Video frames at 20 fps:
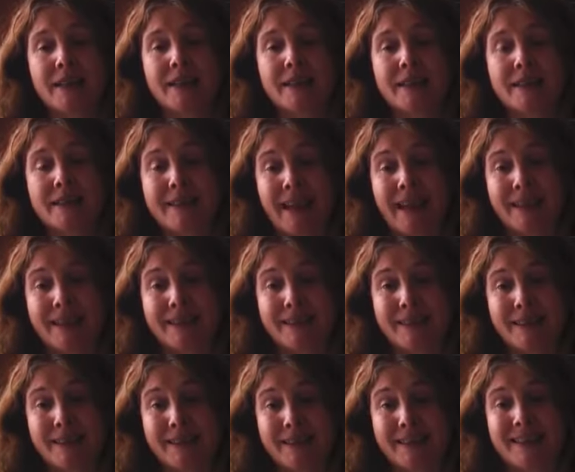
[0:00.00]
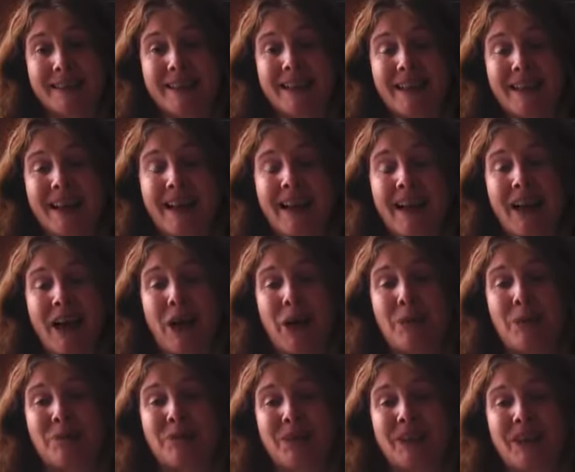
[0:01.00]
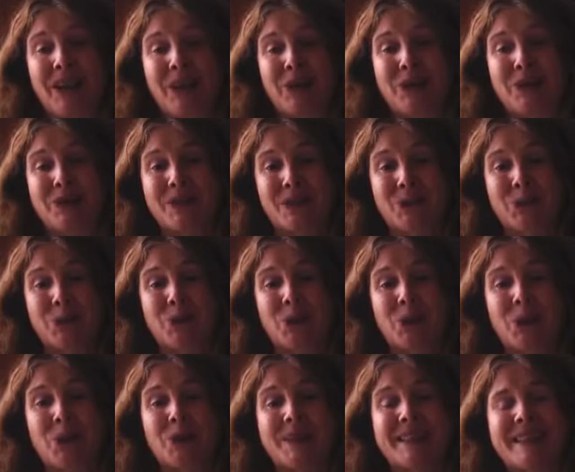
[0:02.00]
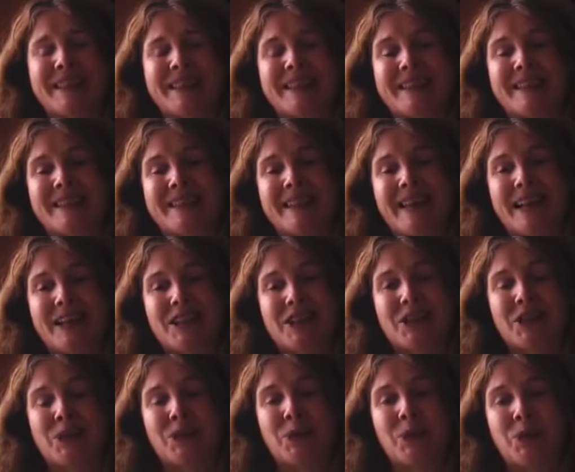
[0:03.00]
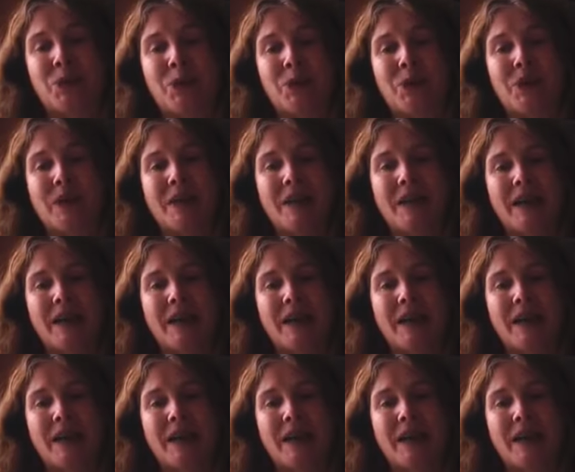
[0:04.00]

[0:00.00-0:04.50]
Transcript: sales goes towards international